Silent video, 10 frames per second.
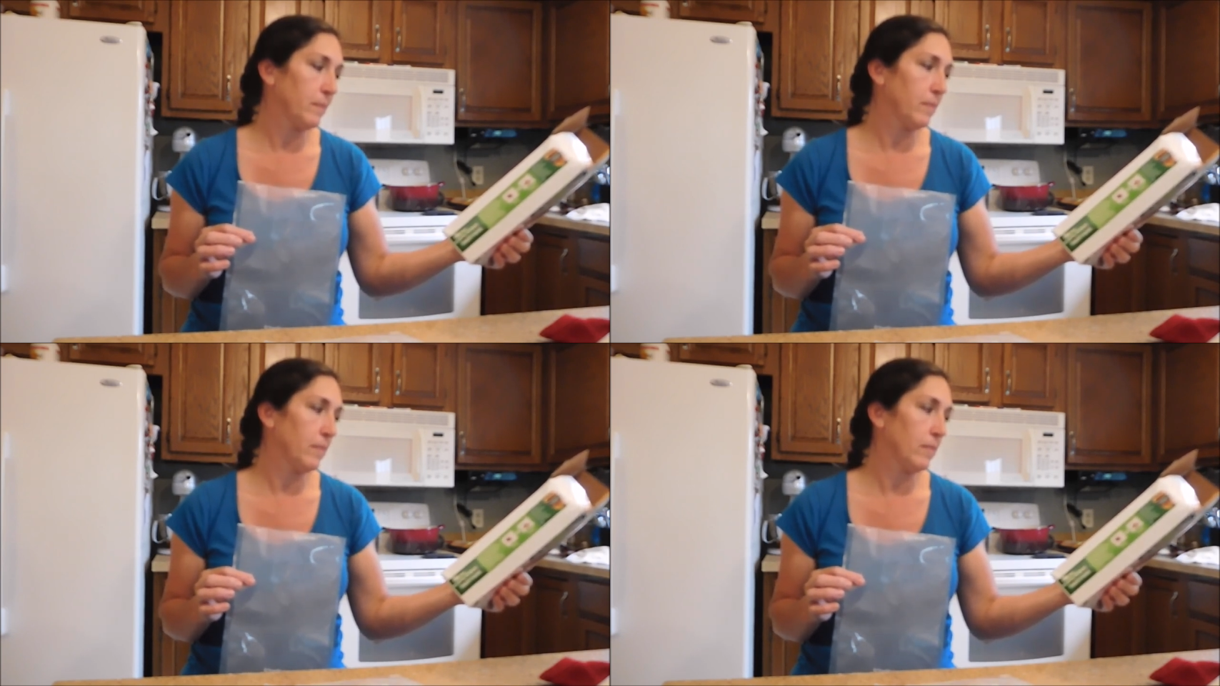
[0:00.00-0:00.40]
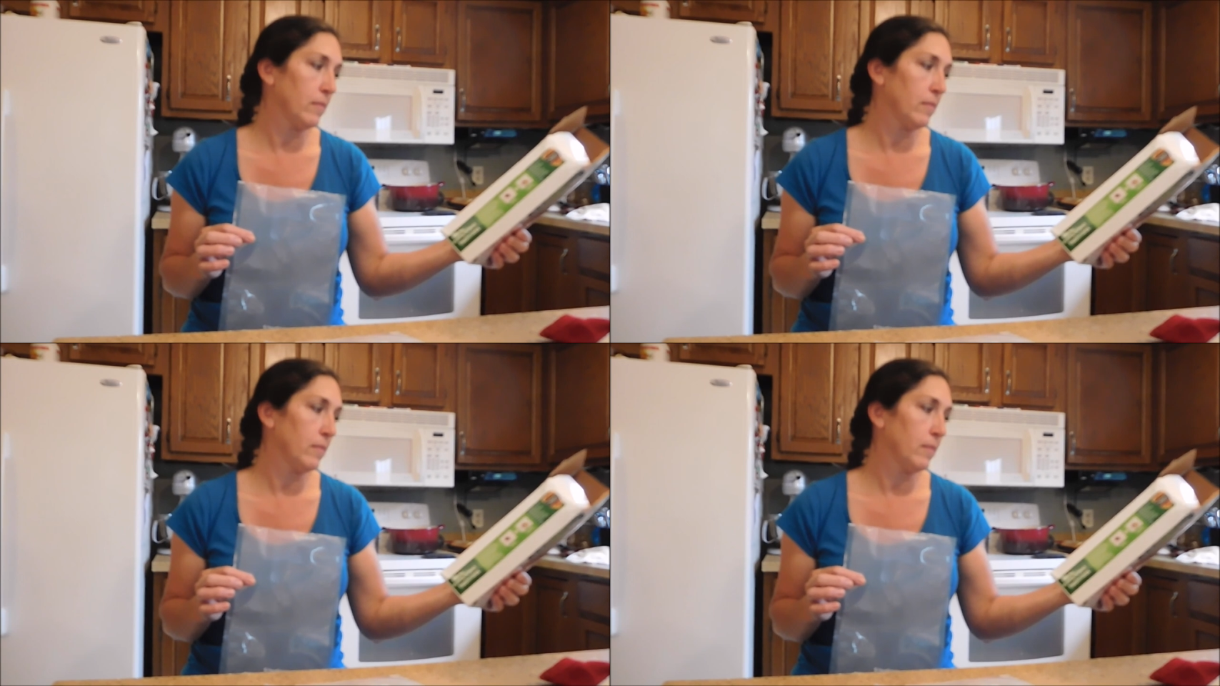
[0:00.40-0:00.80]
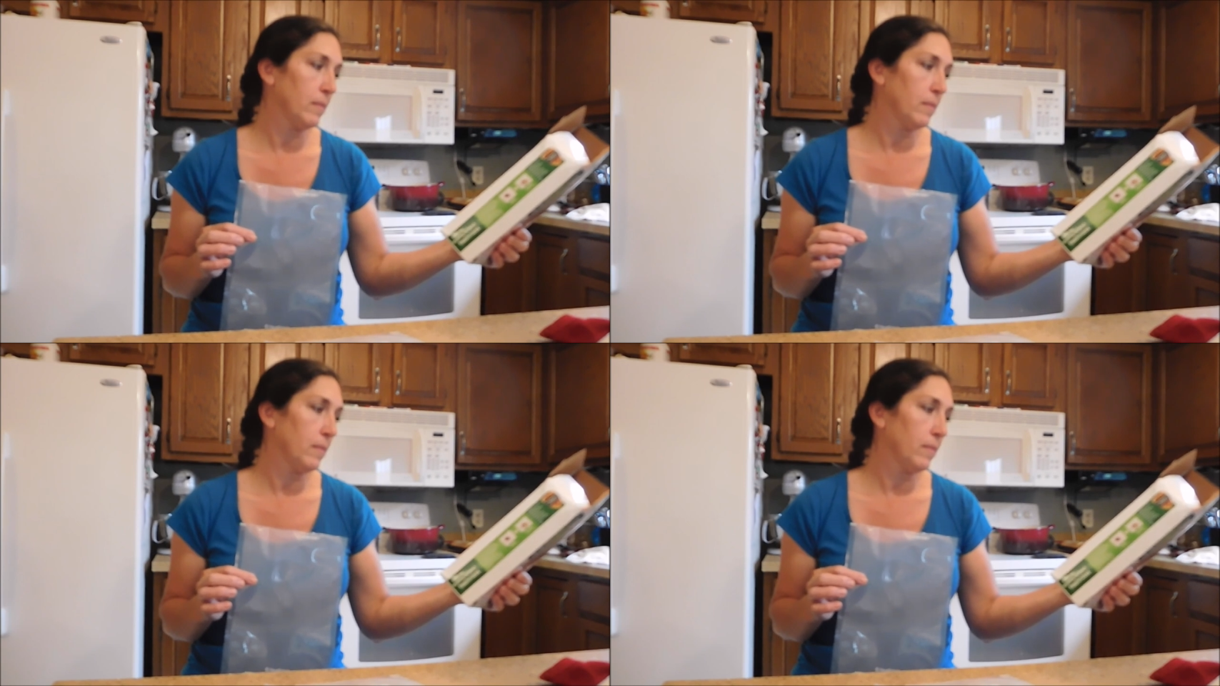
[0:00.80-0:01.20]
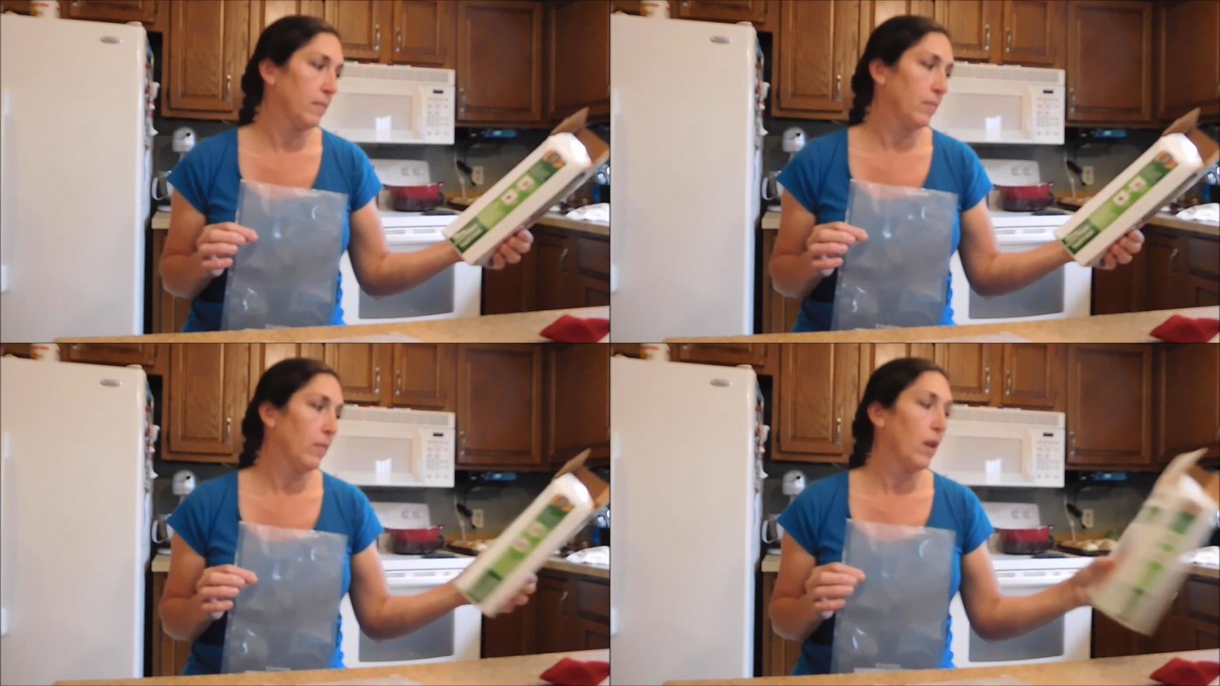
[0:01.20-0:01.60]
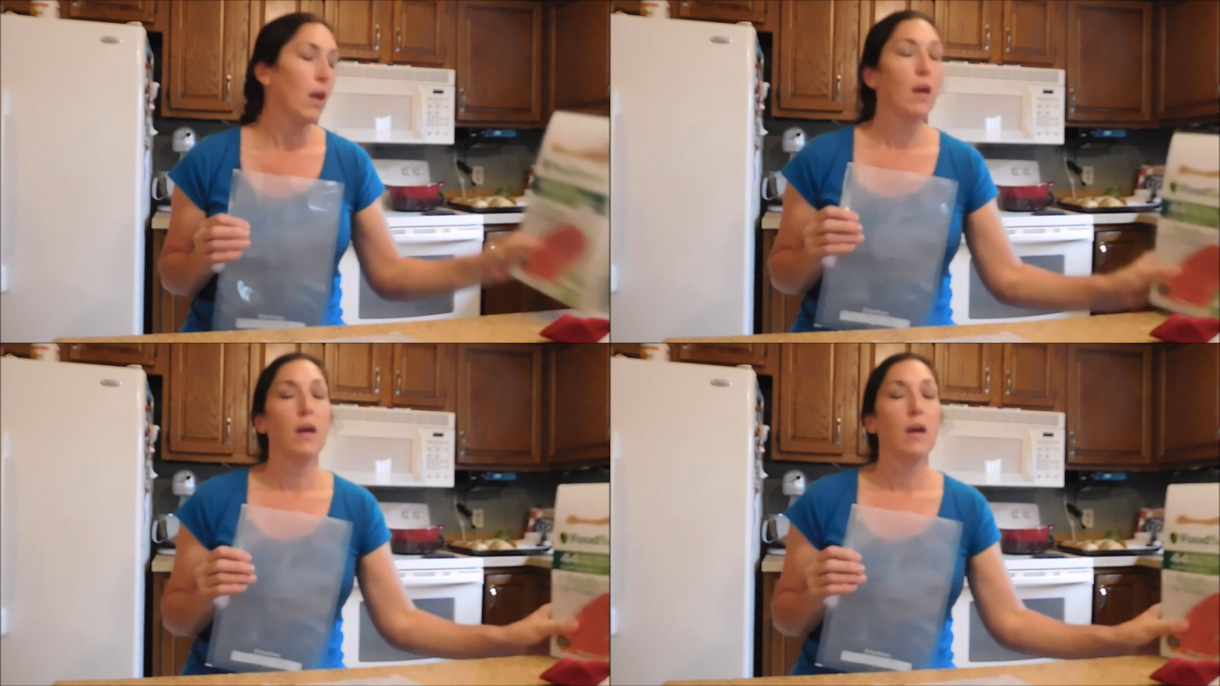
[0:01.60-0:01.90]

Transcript: Nothing is said.